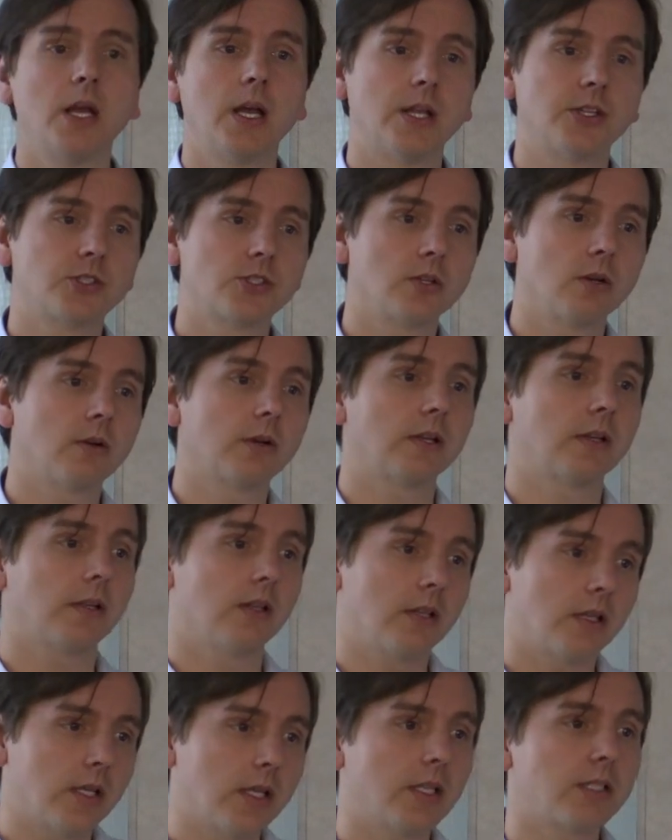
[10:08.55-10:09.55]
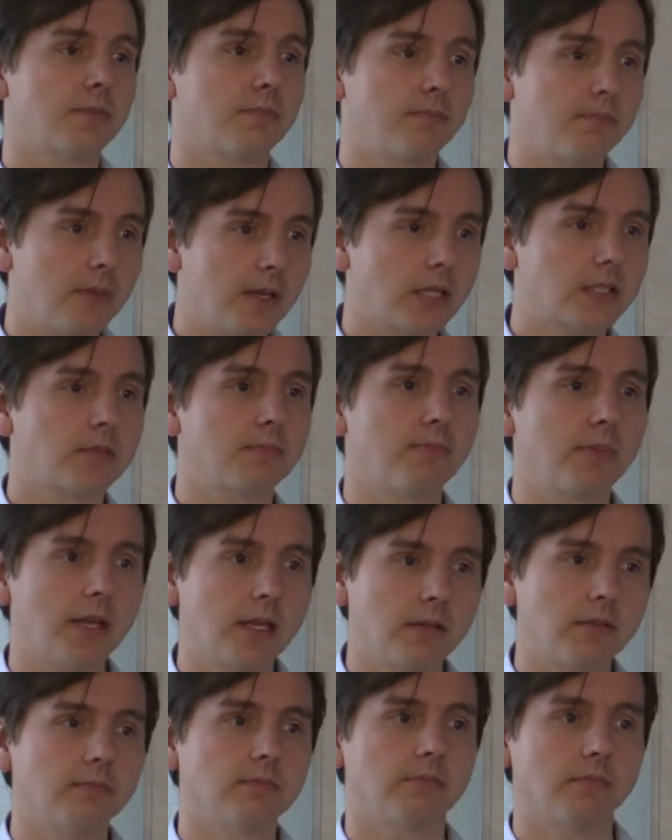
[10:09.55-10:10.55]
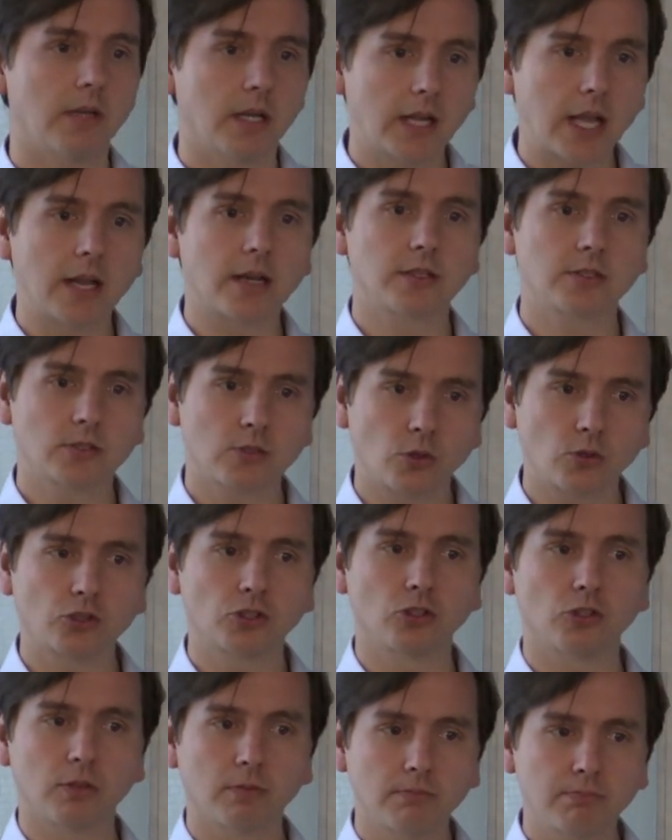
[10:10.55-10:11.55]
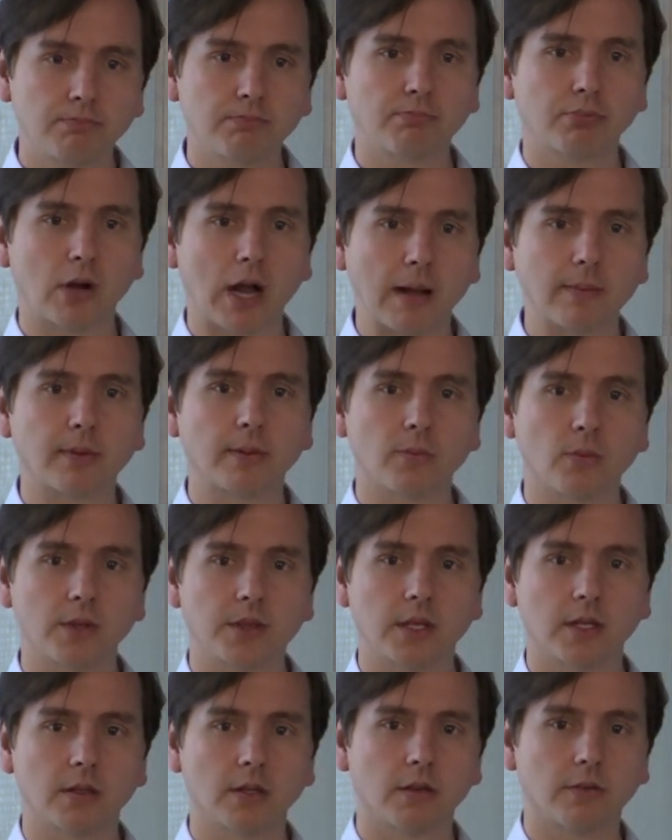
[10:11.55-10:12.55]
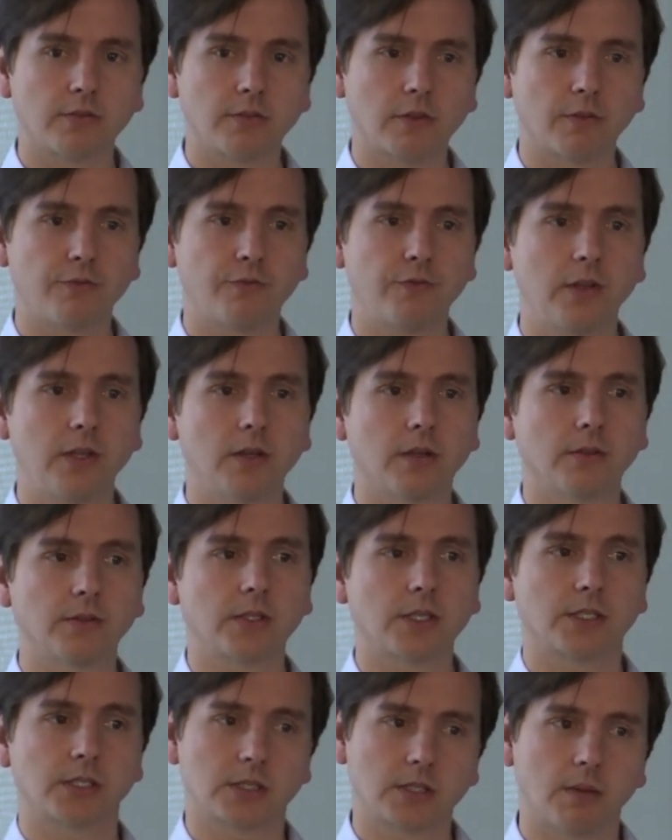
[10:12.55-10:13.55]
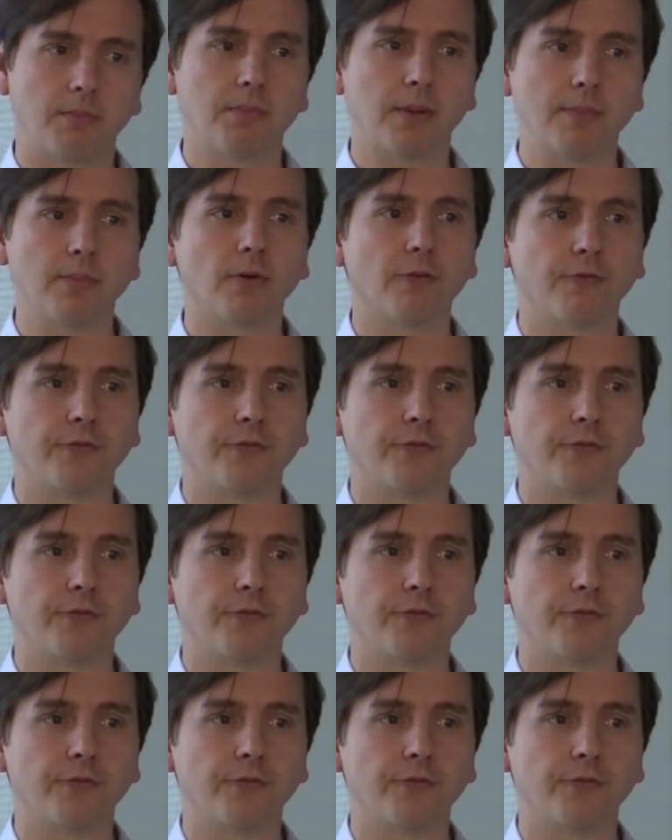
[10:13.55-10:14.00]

And so it, it's, it's been, again, a social problem within the, the field because some people